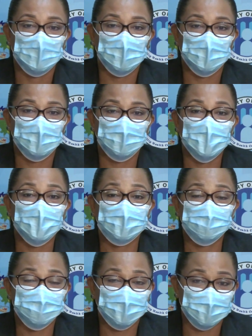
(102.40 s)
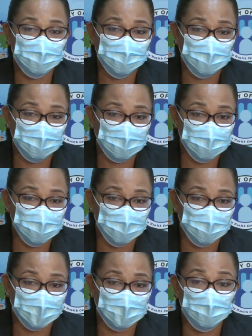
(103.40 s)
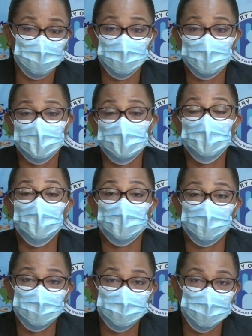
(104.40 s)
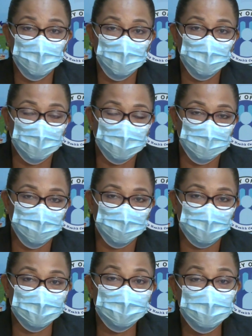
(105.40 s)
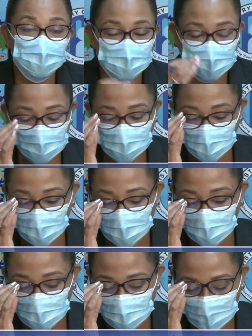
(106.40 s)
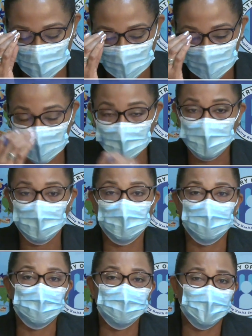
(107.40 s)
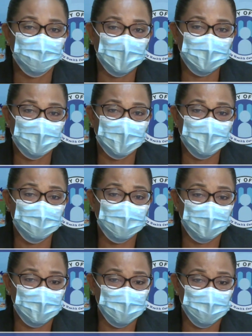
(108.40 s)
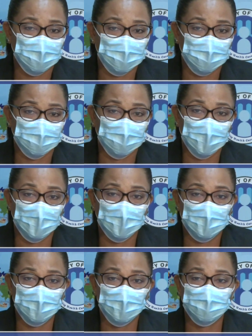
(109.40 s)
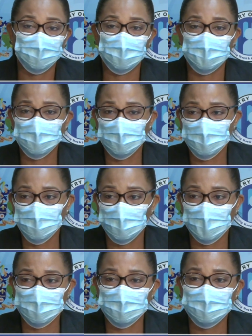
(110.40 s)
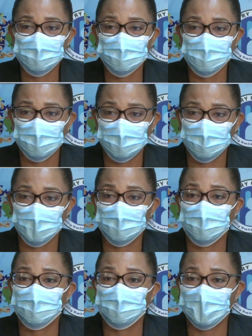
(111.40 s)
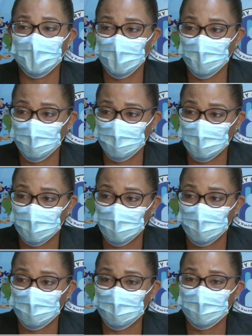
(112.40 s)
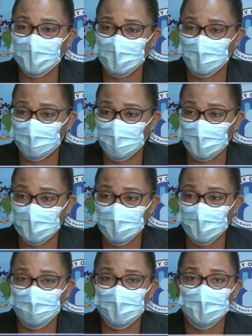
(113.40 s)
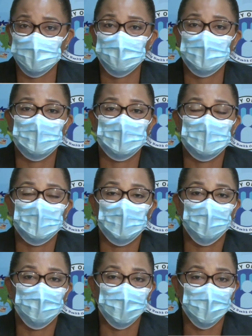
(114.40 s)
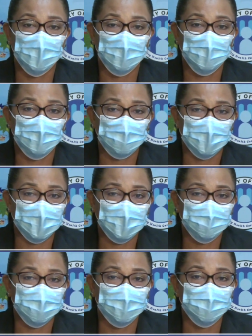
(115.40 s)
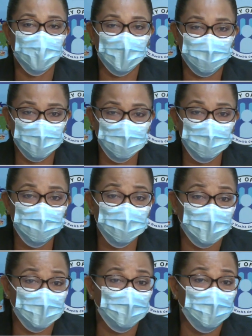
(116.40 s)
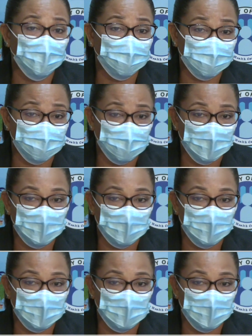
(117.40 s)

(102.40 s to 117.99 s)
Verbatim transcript: as isolation and also as quarantine units to assist us in containment and isolation of persons. Once this starts, we'll provide you with that information, but we are already preparing to start off